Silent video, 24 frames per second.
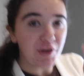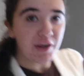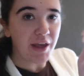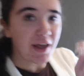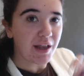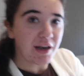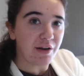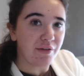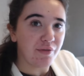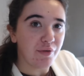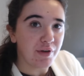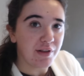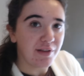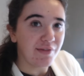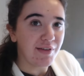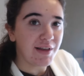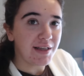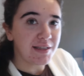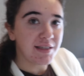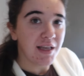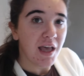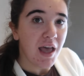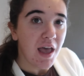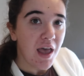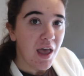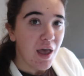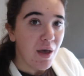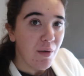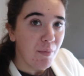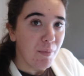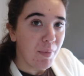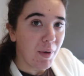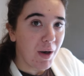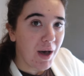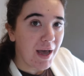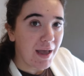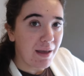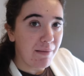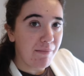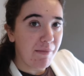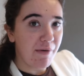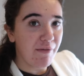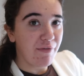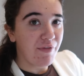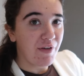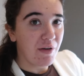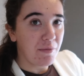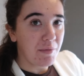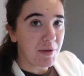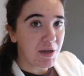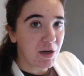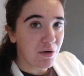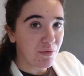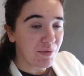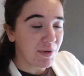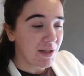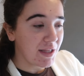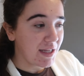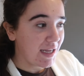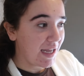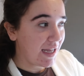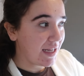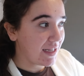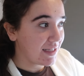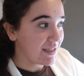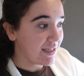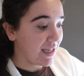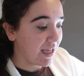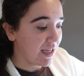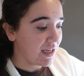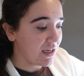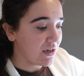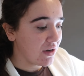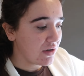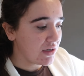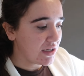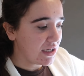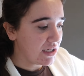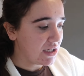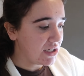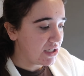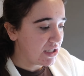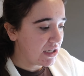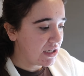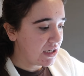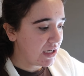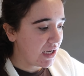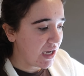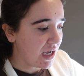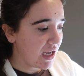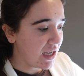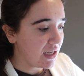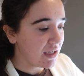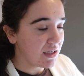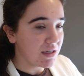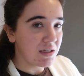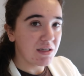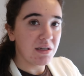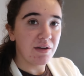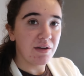You can't avoid the face. But I'm filming a really exciting audition and